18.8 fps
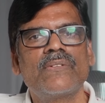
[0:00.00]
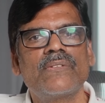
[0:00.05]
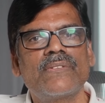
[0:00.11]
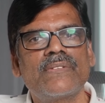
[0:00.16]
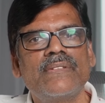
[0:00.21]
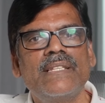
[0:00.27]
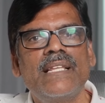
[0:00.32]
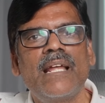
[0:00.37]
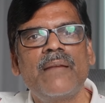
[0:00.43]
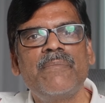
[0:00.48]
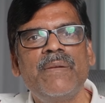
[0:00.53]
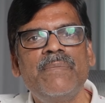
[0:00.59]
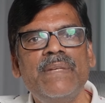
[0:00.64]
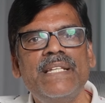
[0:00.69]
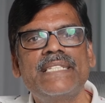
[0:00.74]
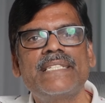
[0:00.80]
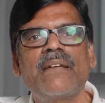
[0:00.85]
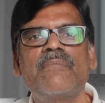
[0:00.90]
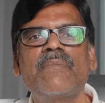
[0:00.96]
there may be
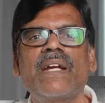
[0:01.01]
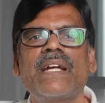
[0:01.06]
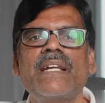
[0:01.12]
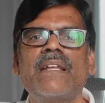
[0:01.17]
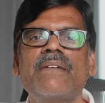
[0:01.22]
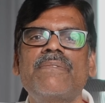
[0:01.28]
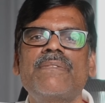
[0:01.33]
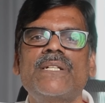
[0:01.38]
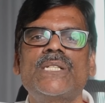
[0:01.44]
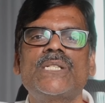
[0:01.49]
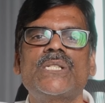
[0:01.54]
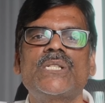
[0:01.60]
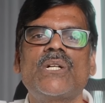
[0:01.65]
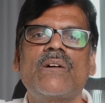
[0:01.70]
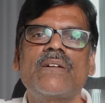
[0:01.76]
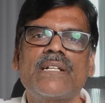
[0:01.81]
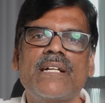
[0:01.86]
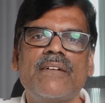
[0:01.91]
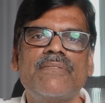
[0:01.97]
some kind of a
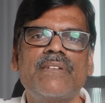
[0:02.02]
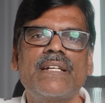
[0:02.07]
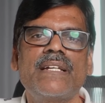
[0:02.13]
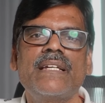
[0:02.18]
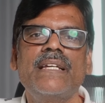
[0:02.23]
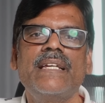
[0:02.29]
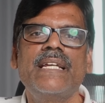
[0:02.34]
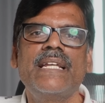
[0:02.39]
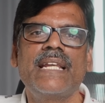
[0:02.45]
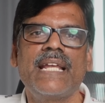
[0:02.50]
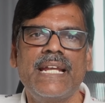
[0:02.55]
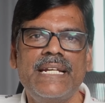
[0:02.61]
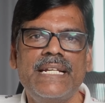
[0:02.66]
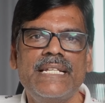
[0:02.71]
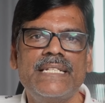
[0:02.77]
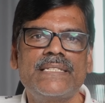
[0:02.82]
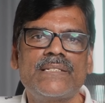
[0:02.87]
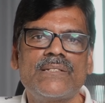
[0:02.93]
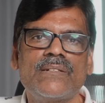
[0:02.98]
short covering in
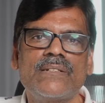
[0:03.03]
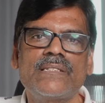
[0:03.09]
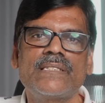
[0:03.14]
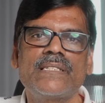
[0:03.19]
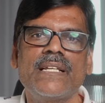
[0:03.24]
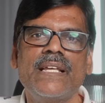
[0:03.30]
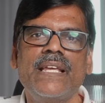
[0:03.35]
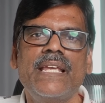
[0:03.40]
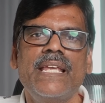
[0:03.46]
IT stocks